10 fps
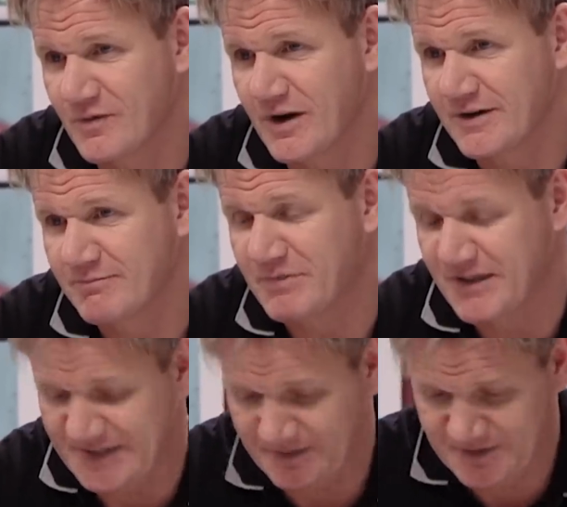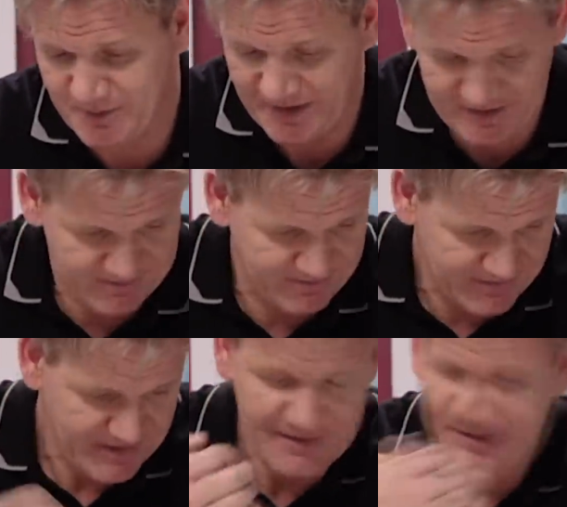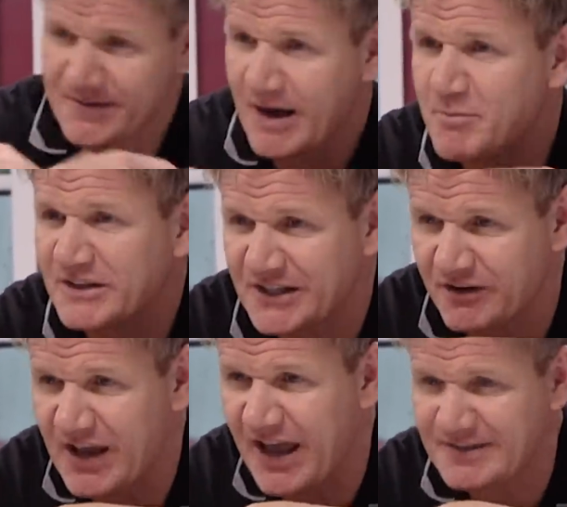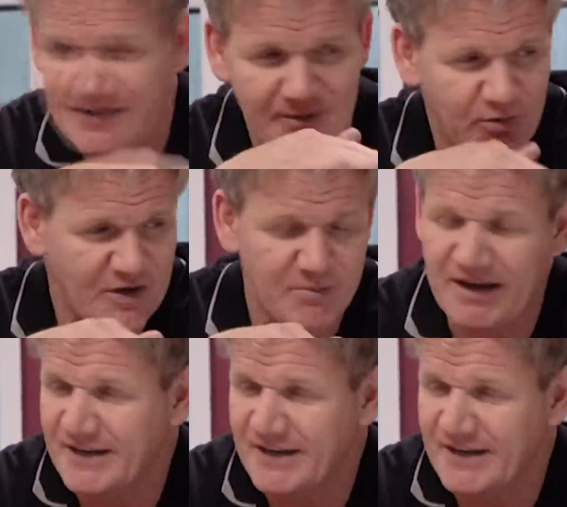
Right. But there seems to be a butting of heads that we're not